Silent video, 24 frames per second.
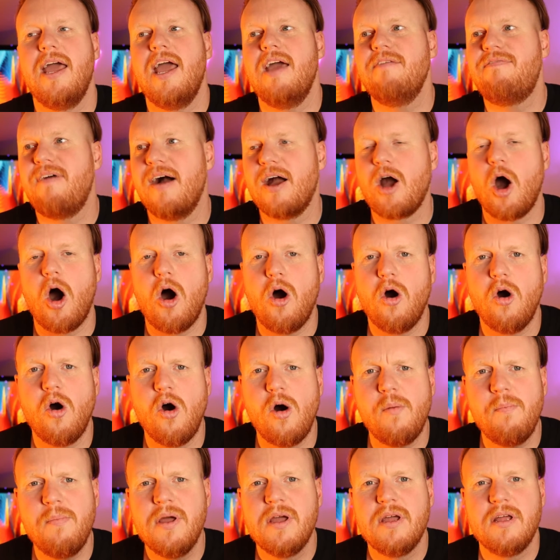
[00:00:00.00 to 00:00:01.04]
If I got
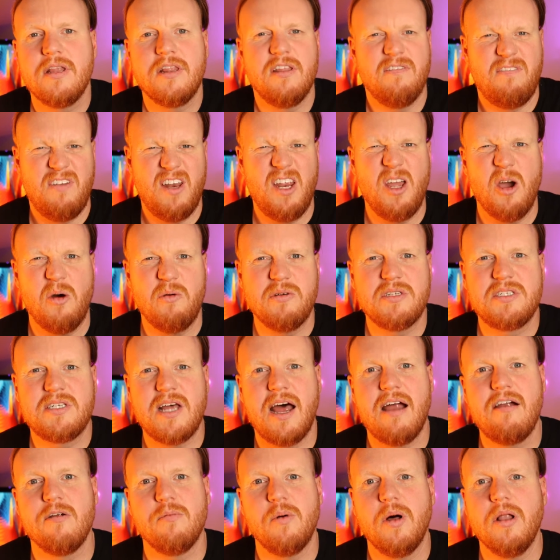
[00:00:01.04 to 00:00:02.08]
home, the video was
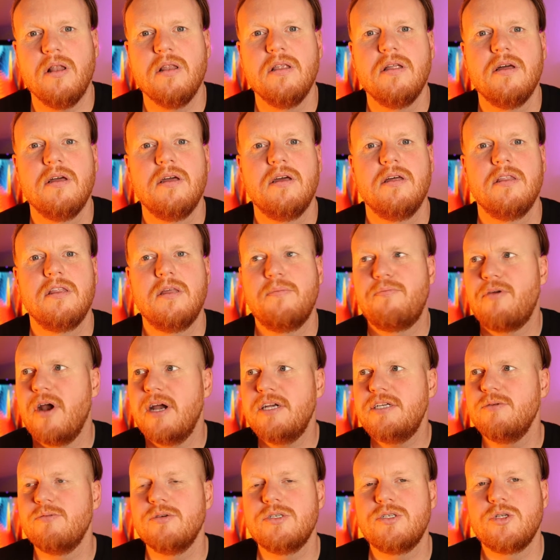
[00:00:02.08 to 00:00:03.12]
terrible. The
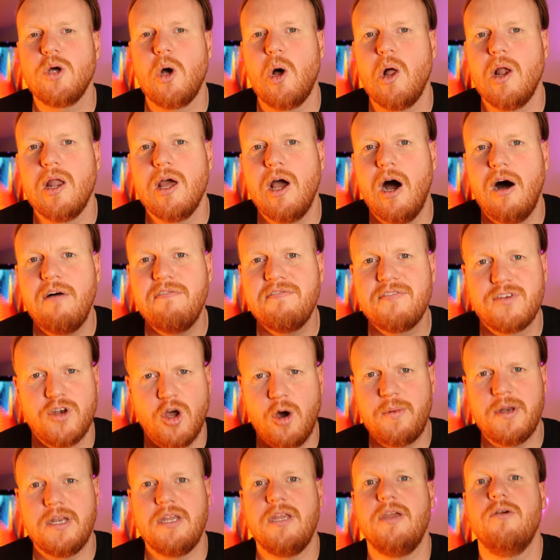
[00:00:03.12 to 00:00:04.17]
pressure was totally off.
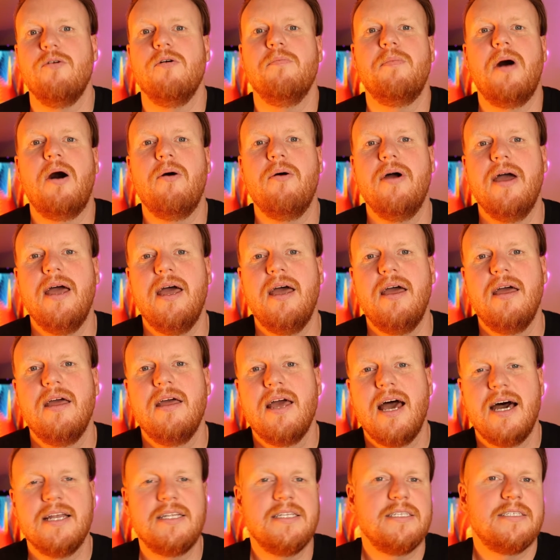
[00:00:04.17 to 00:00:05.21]
Nobody knew about it.
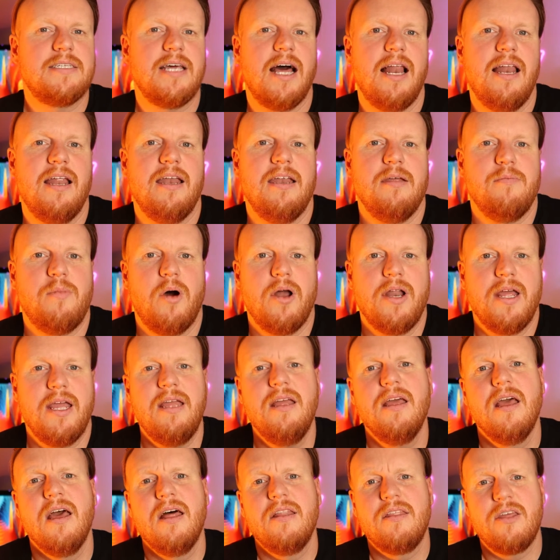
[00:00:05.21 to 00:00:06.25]
I didn't tell
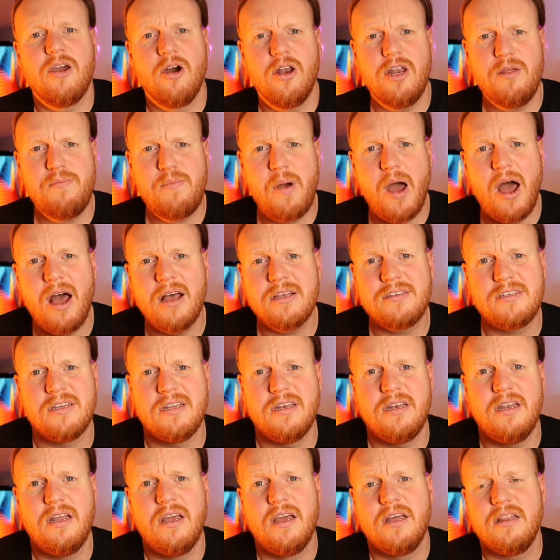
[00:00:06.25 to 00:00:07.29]
anybody. The only
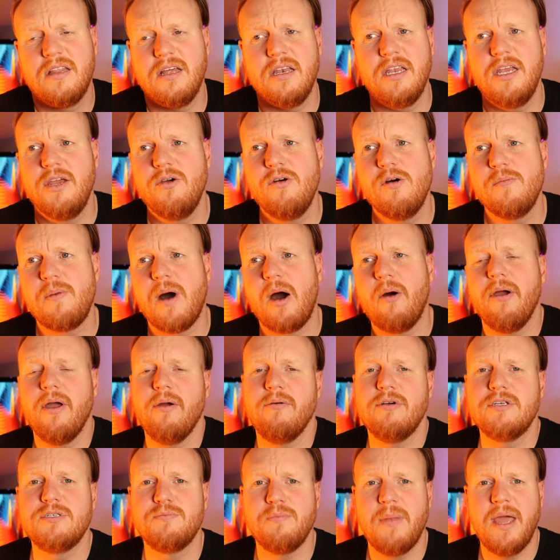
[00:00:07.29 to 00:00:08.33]
person that knew about it
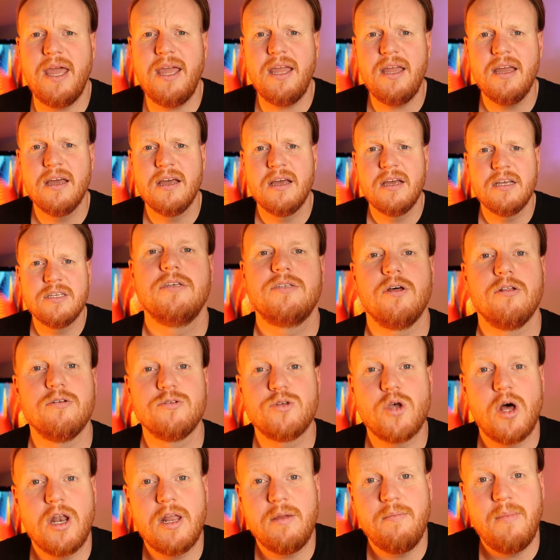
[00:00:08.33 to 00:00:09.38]
was me. So there
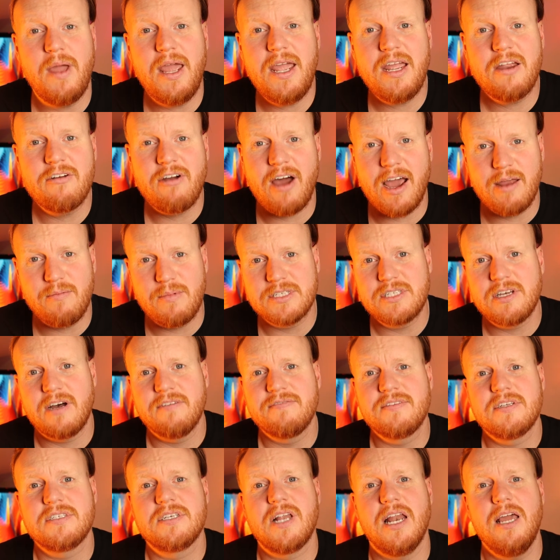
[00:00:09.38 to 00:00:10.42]
was only me crying
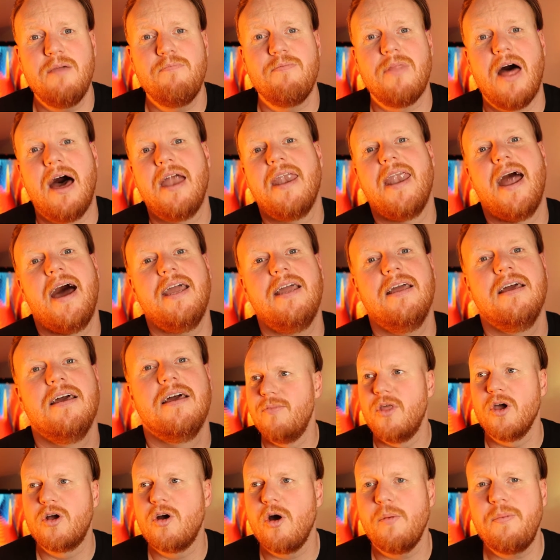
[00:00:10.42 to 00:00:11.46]
myself to sleep that night.
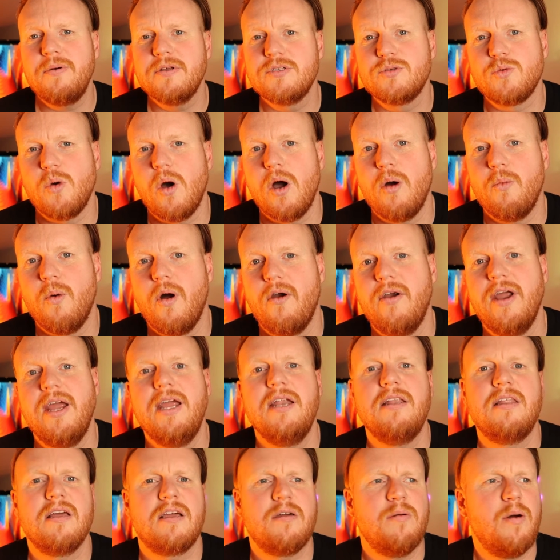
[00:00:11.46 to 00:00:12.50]
The couples weren't
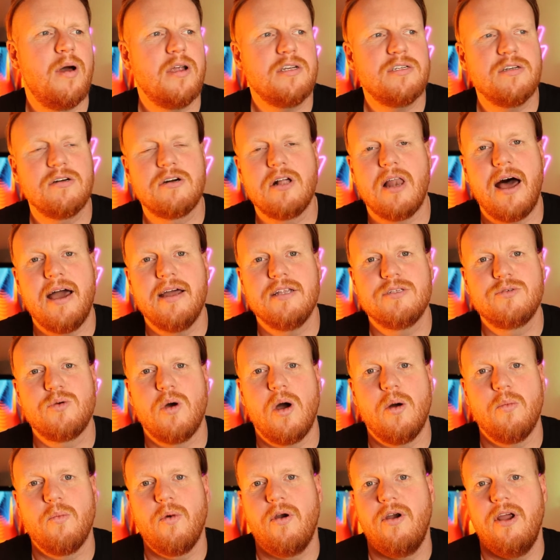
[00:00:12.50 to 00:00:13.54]
worried. The commercial clients
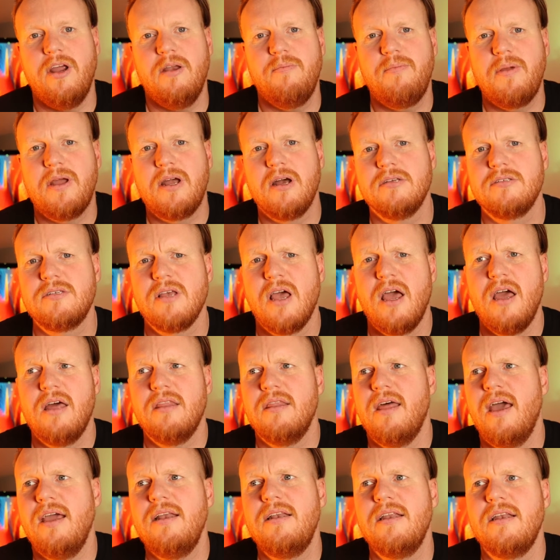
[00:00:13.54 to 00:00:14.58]
weren't worried because
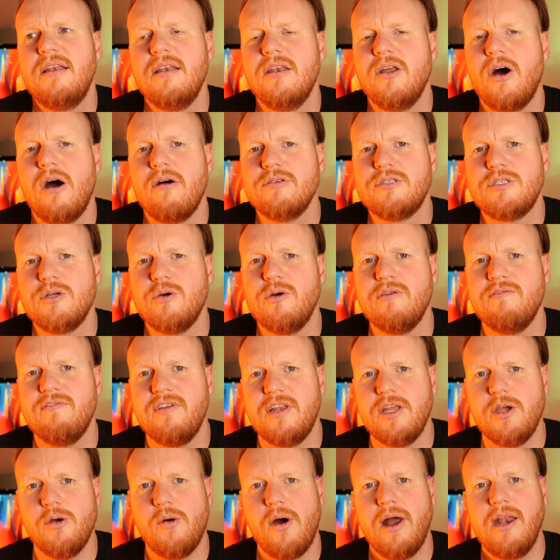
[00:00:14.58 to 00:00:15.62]
they didn't know I was doing video